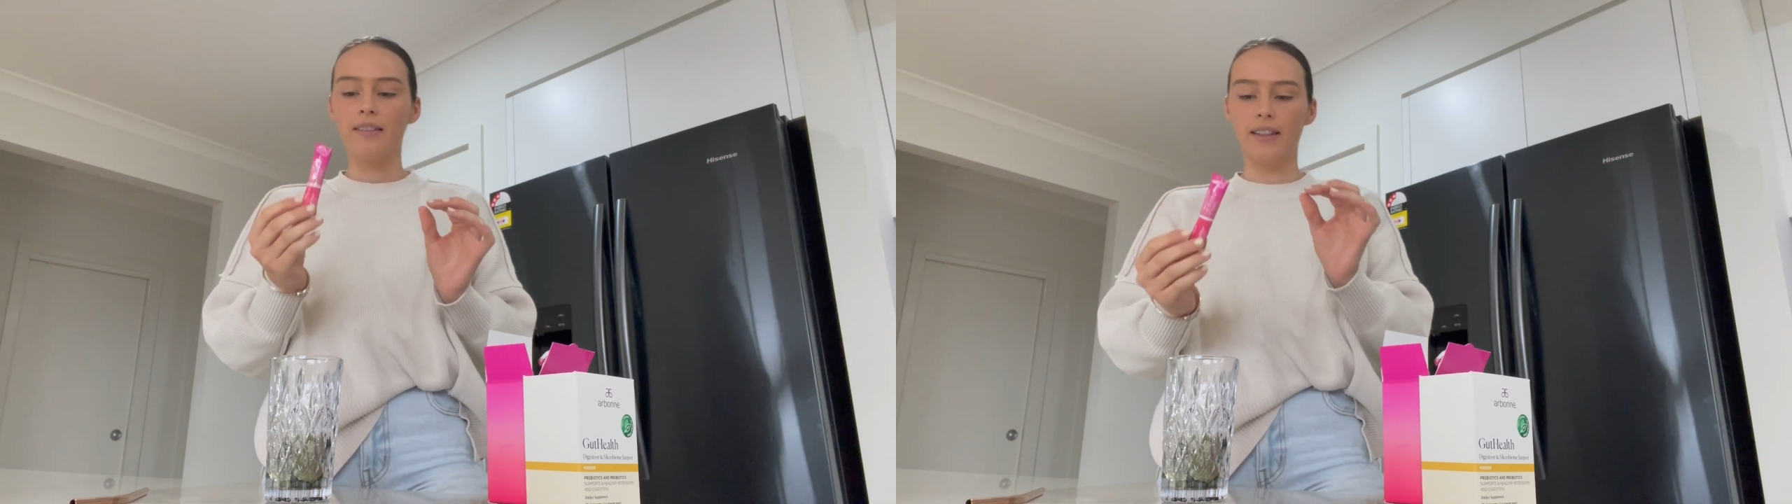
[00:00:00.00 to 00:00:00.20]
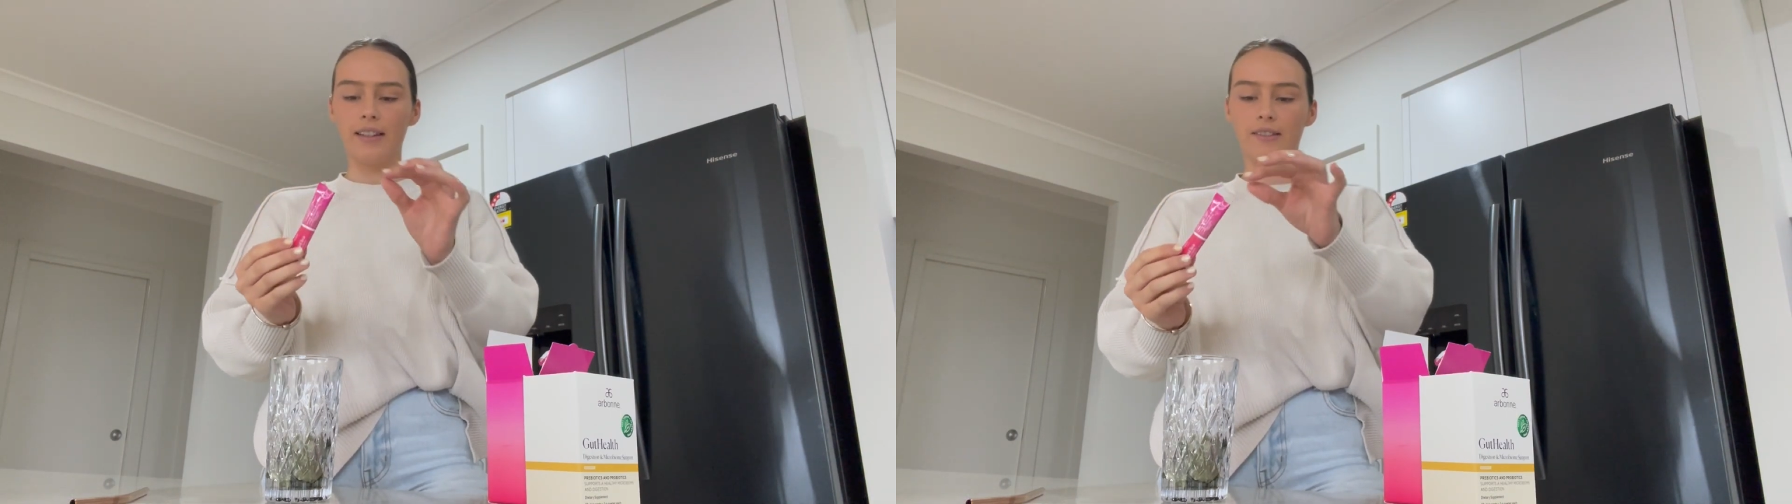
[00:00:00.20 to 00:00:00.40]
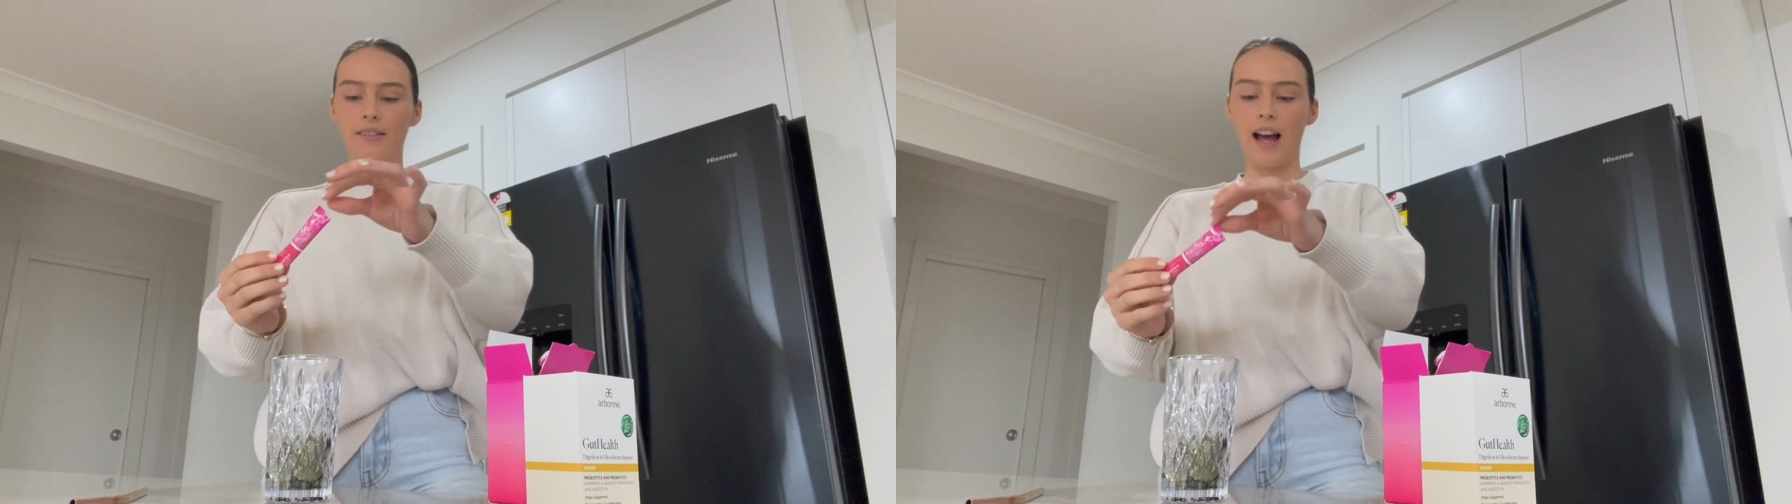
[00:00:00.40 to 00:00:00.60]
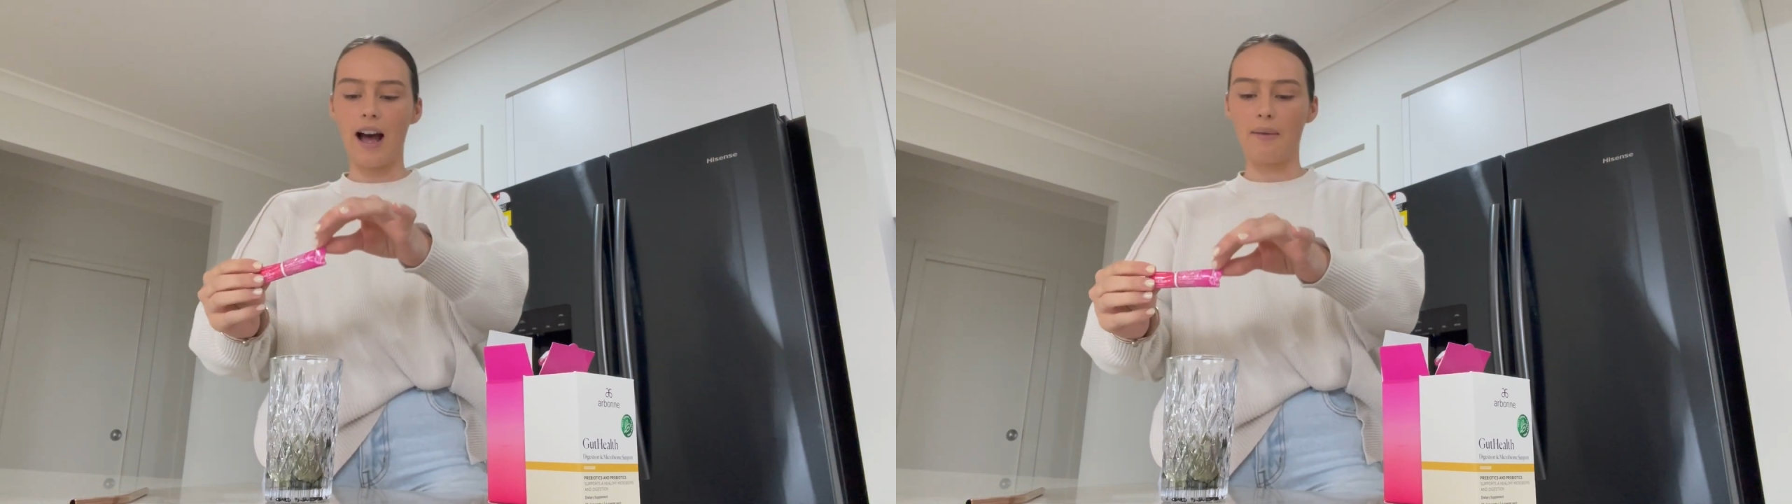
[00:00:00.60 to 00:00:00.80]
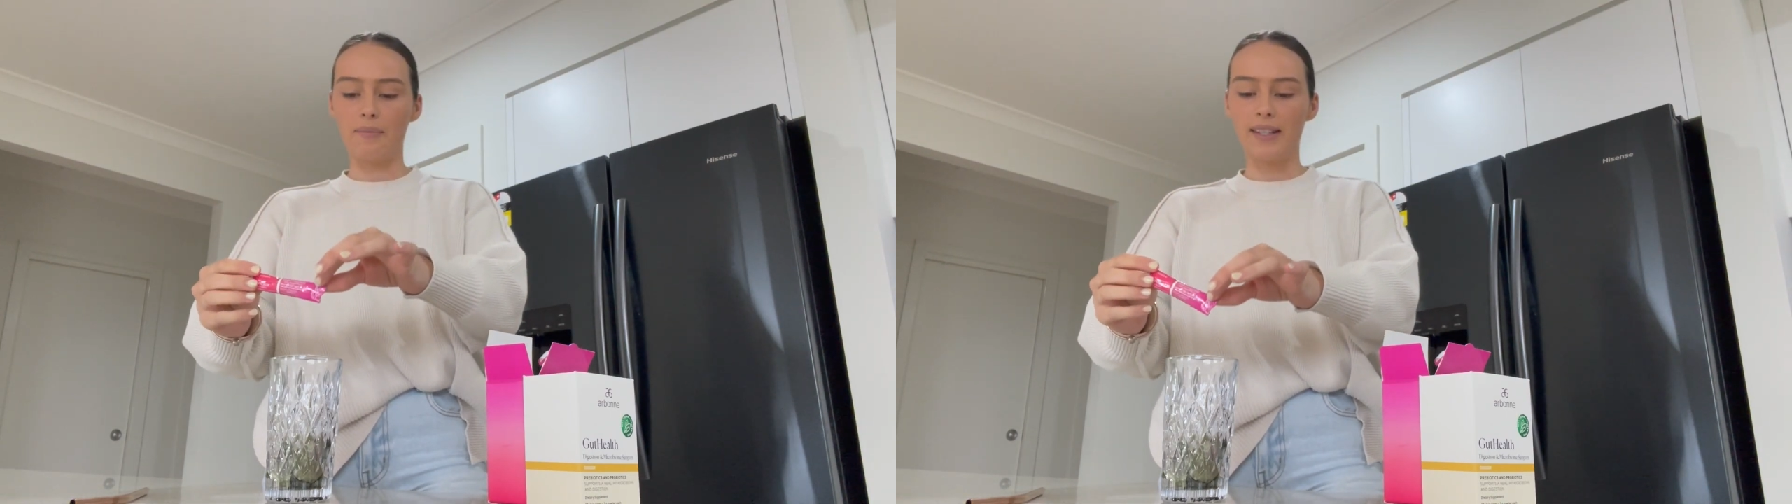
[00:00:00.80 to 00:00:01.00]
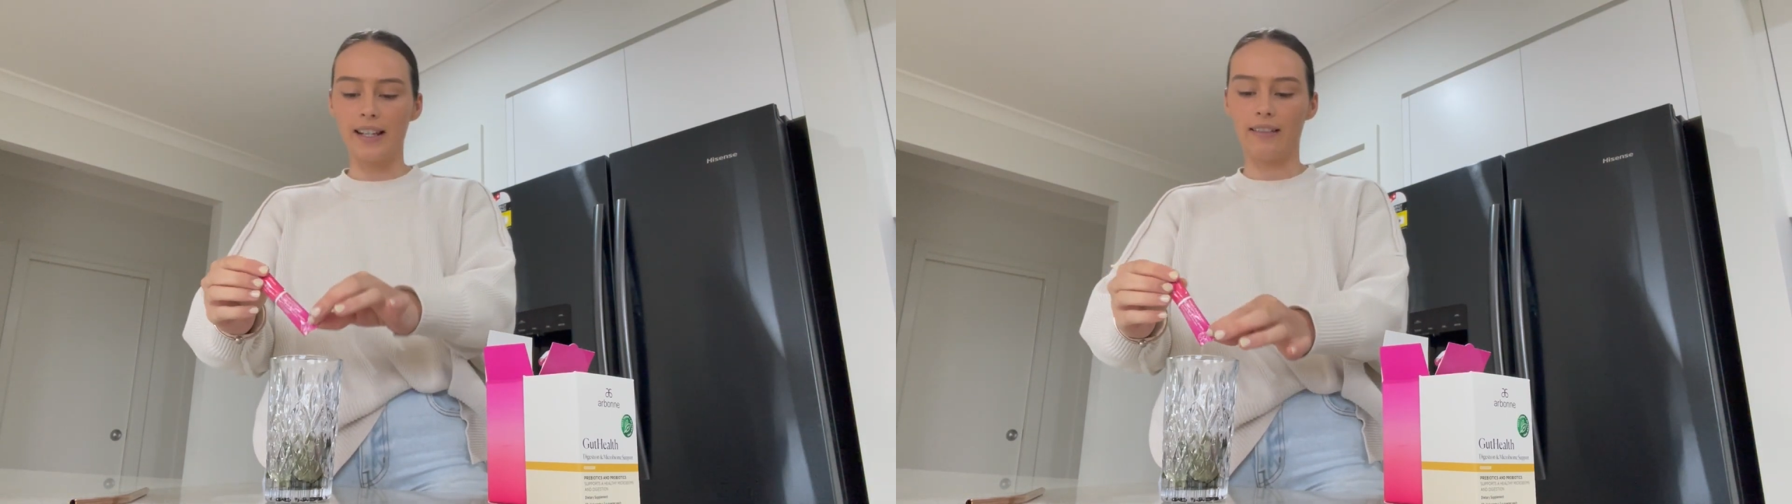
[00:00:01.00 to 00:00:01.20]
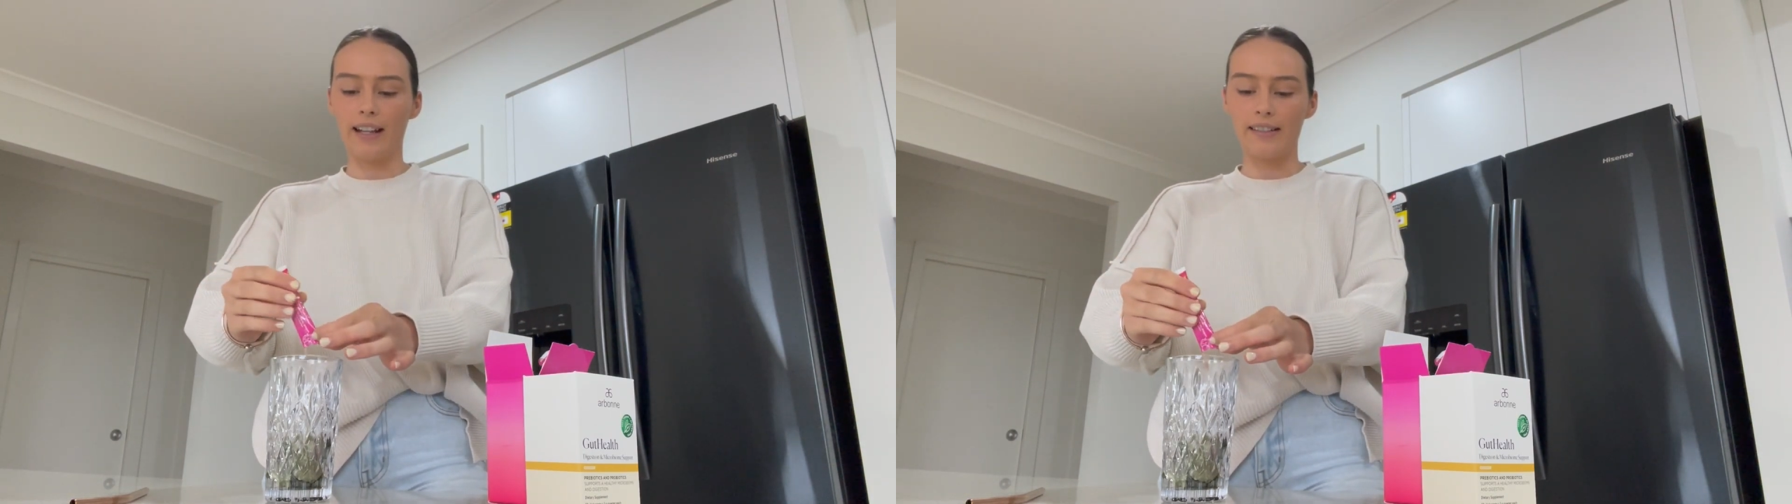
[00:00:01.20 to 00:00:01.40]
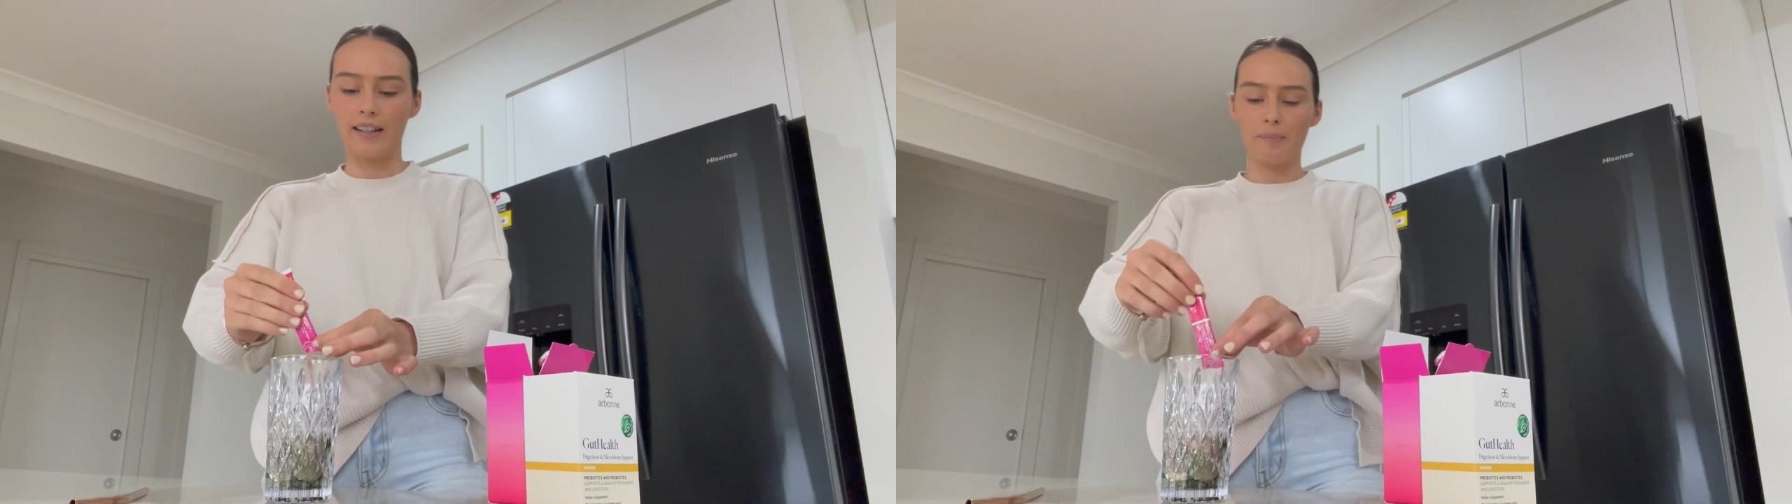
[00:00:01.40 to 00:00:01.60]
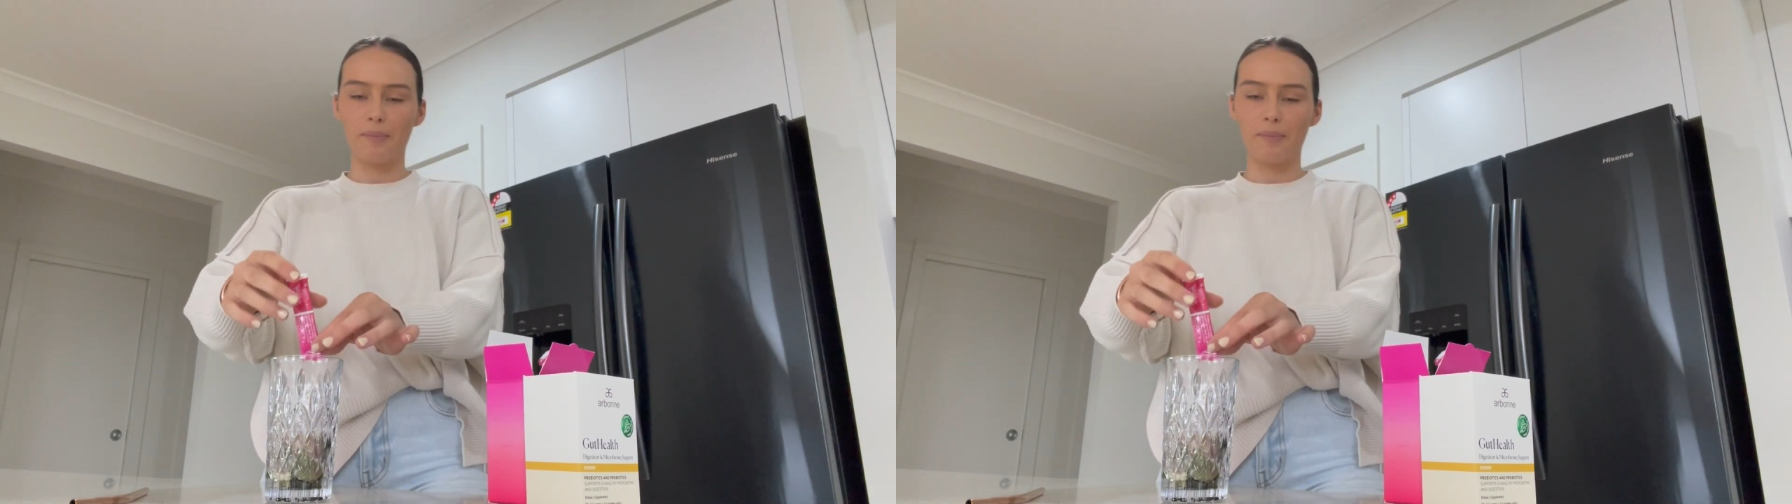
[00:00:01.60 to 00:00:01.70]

this um, Skin Elixir.